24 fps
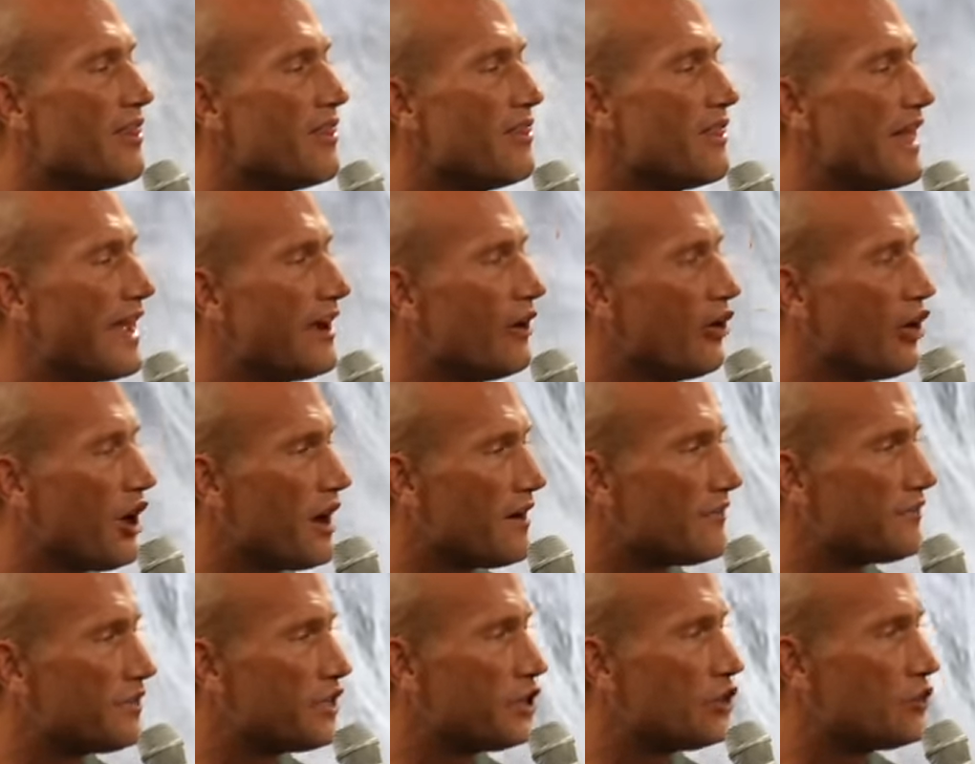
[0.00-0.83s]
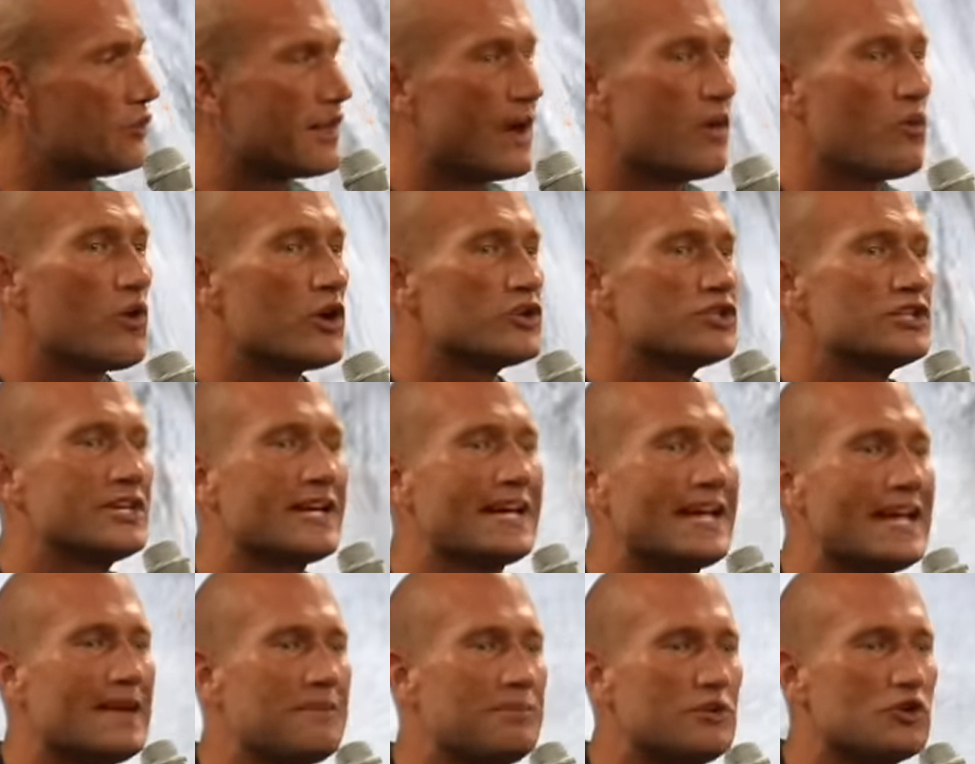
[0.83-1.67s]
They love you, they want to
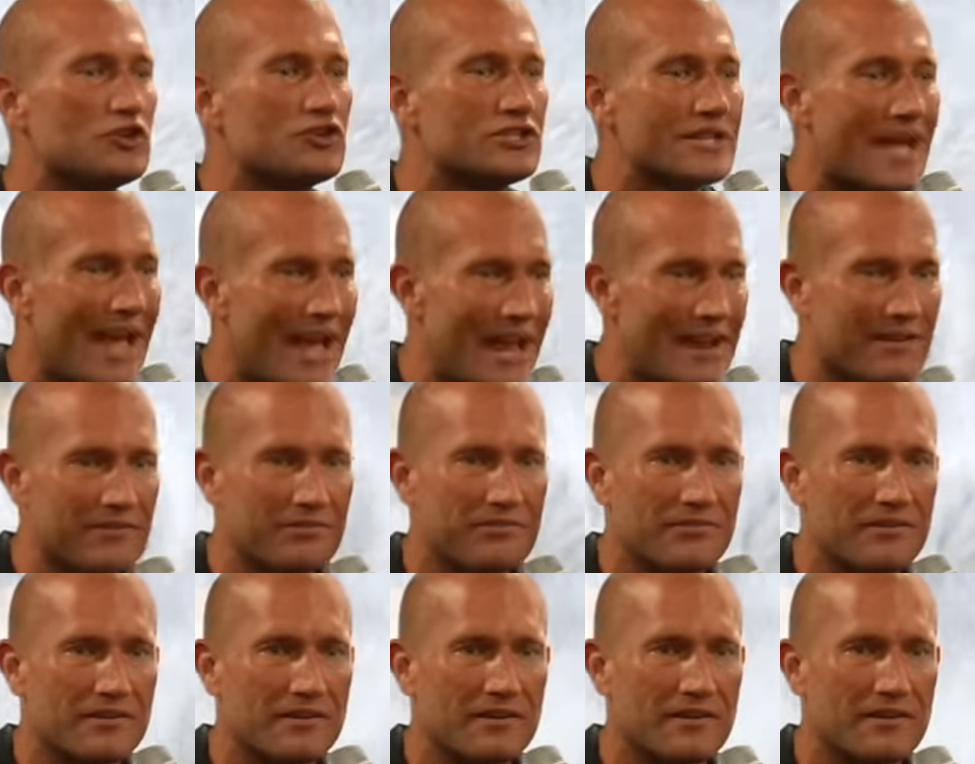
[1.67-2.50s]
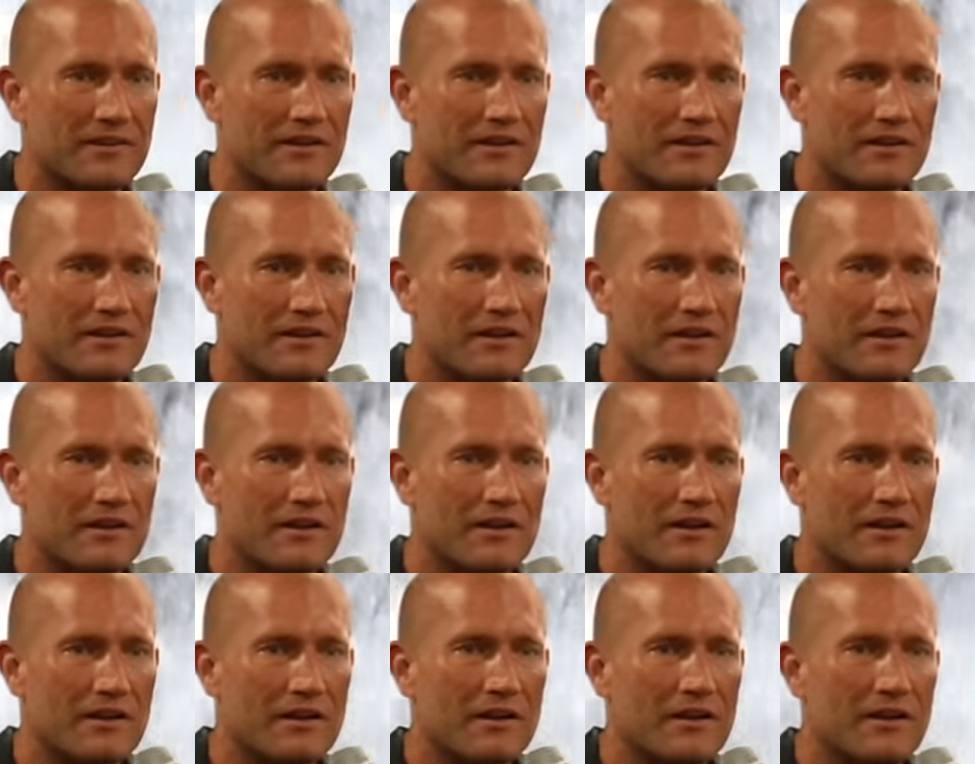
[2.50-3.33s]
keep you safe.
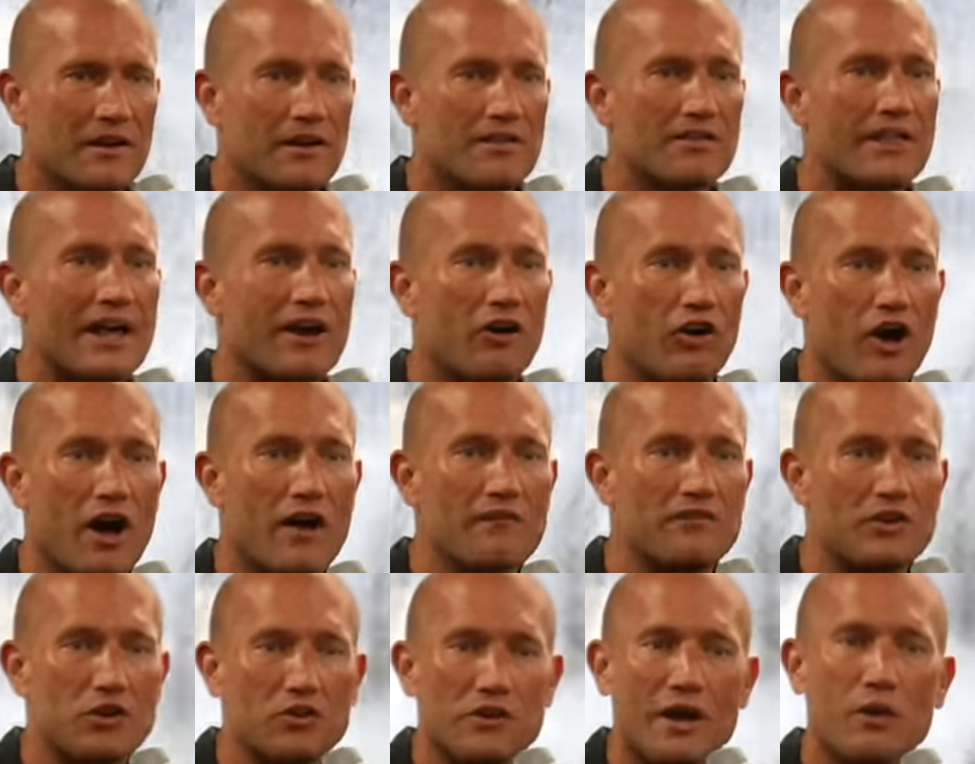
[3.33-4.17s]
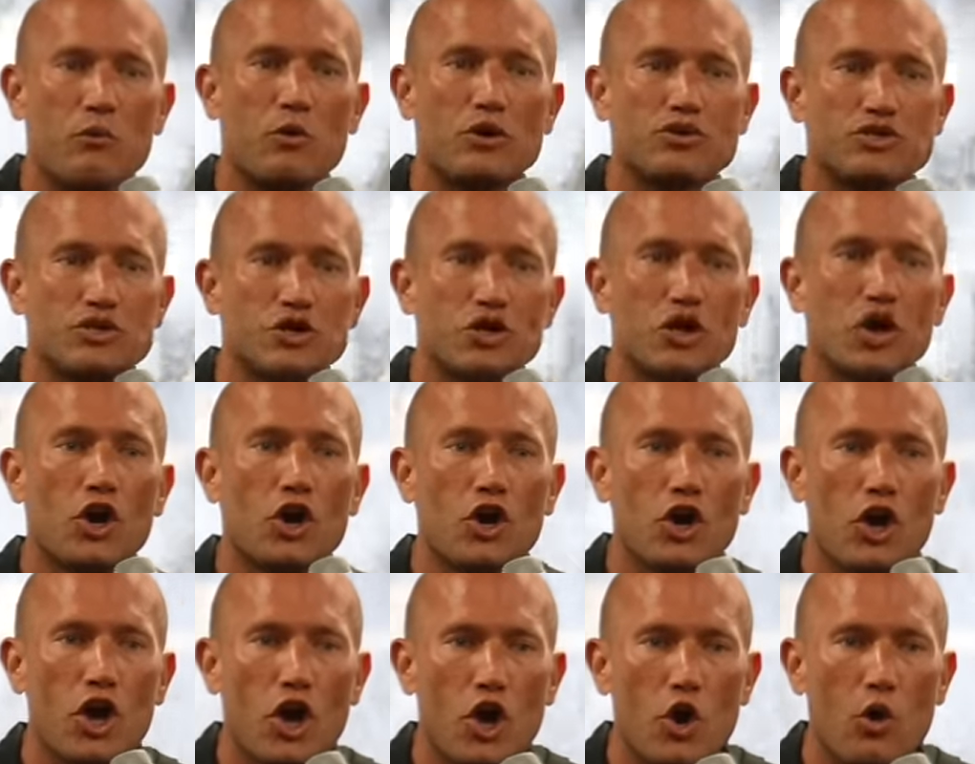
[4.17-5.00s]
They love you, they want you to go
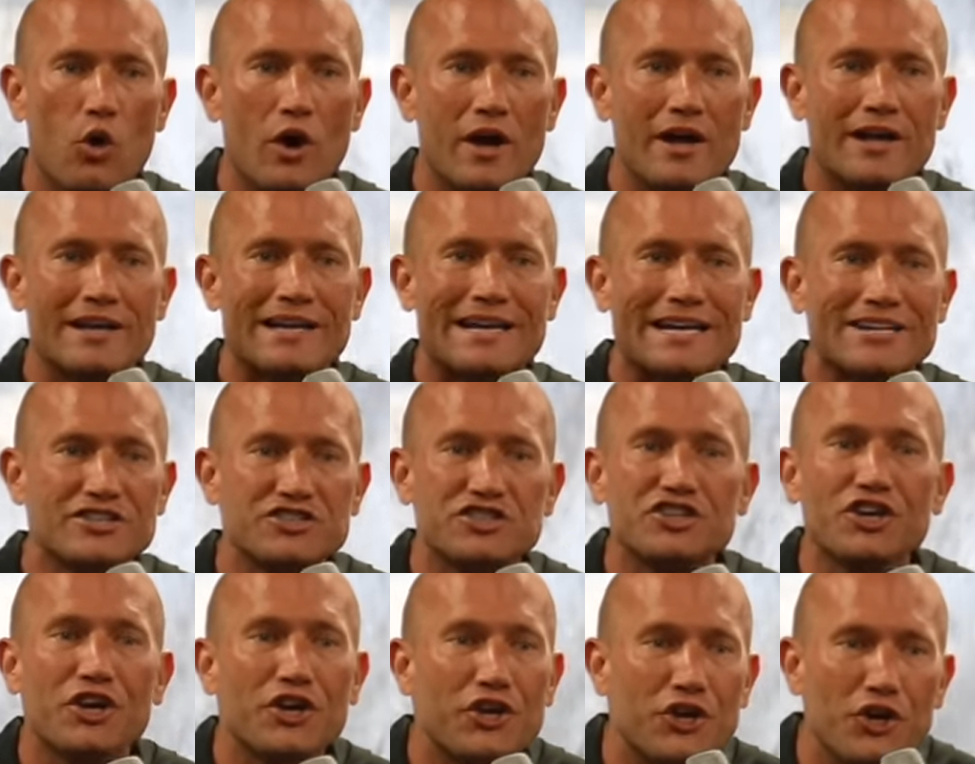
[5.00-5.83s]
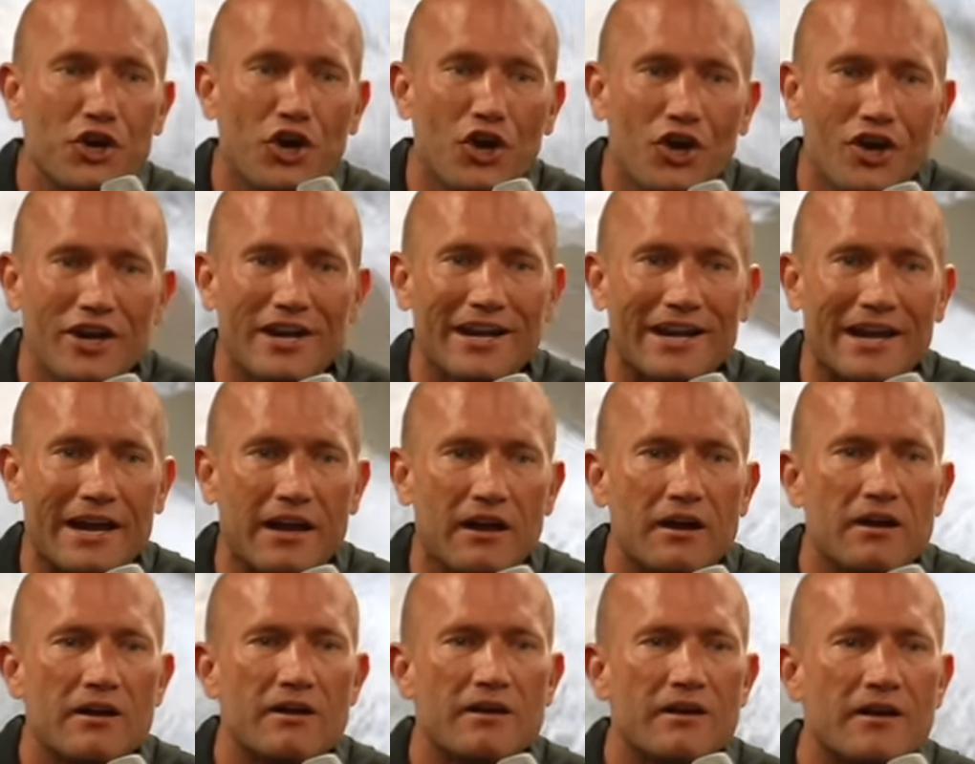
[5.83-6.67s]
to go get security.
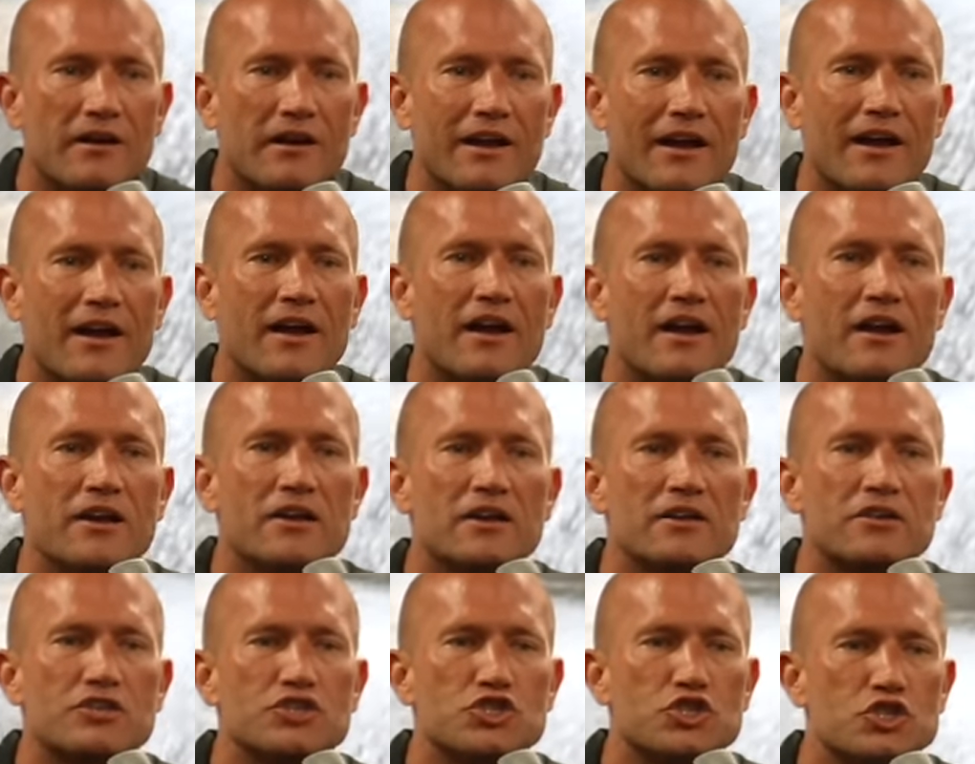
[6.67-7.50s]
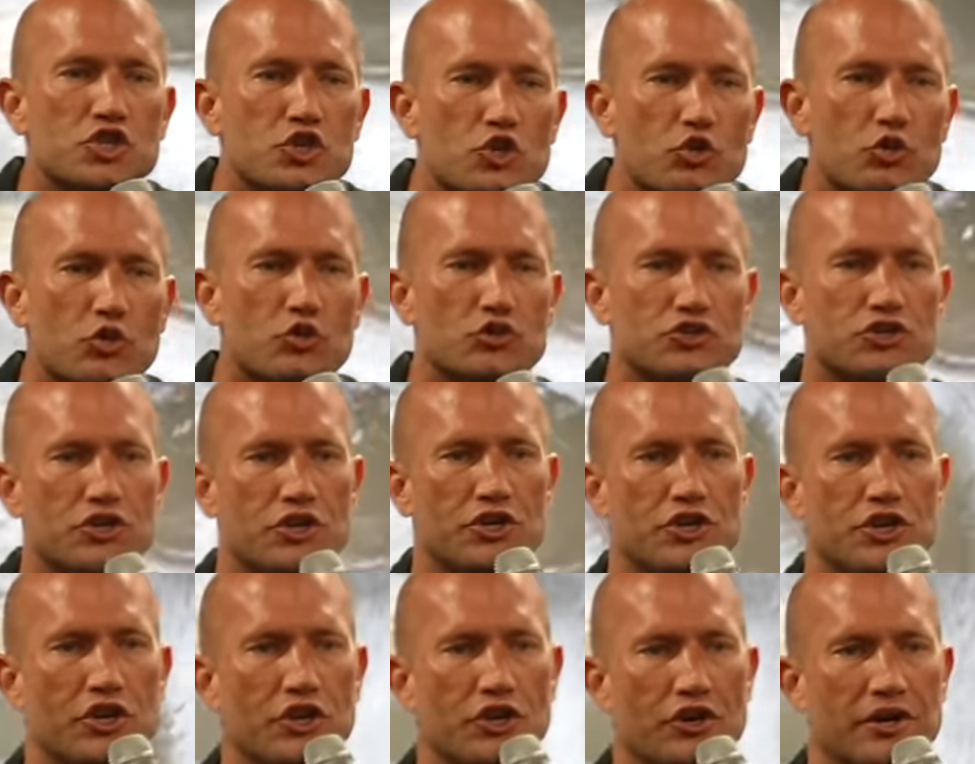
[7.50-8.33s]
Screw
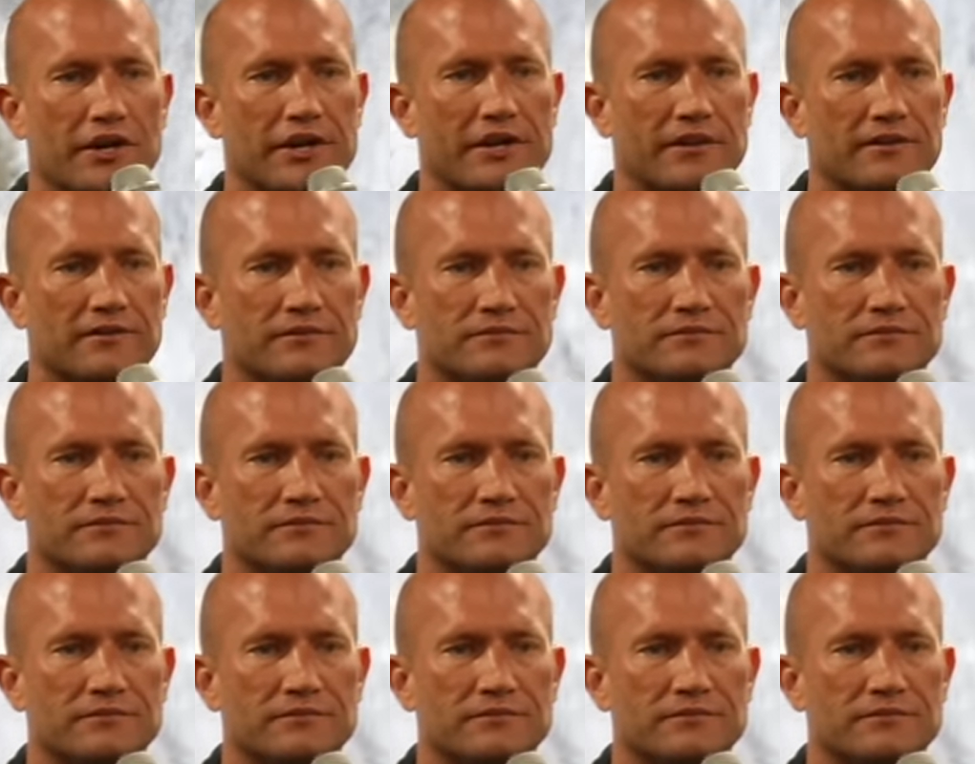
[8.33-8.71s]
security.